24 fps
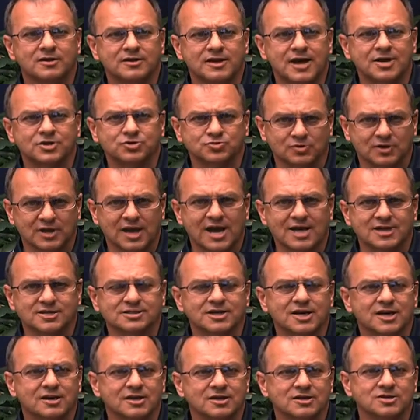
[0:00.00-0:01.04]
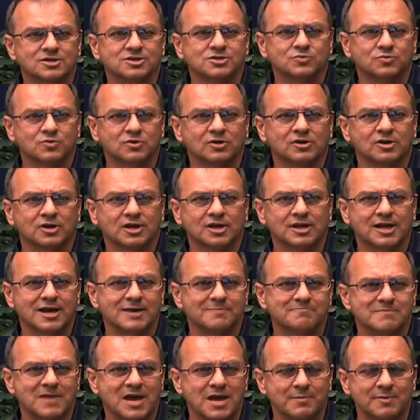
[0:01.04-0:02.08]
natural gas that is, we're looking
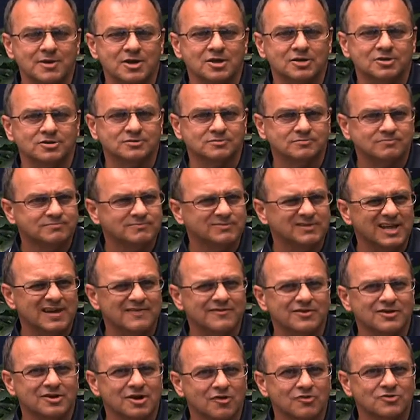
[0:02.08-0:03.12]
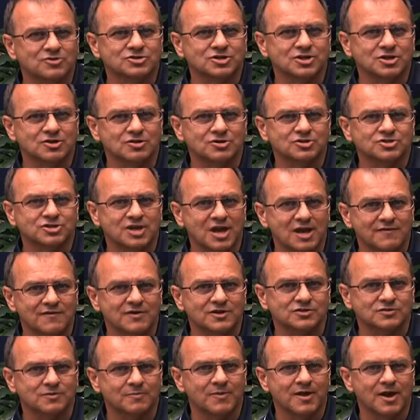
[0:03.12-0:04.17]
at maybe $11 a year
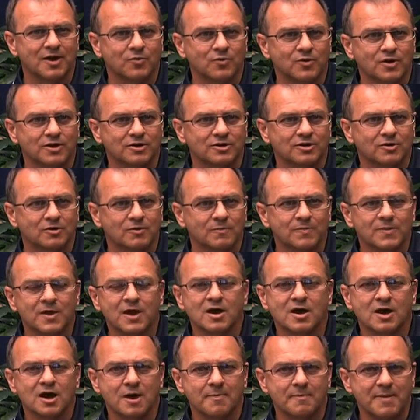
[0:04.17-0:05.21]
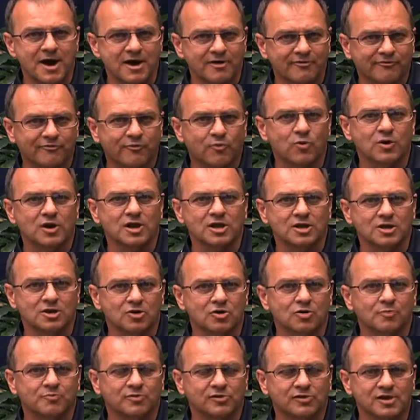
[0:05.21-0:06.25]
savings from that window. About a
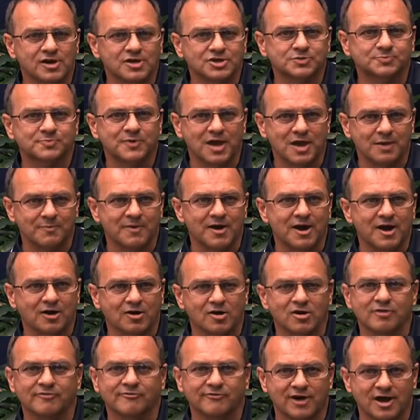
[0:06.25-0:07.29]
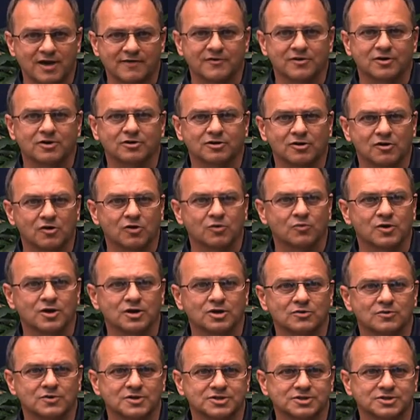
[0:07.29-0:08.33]
40-year plus payback on a $500
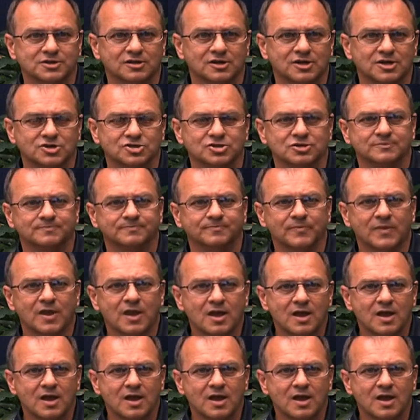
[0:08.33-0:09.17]
window installation.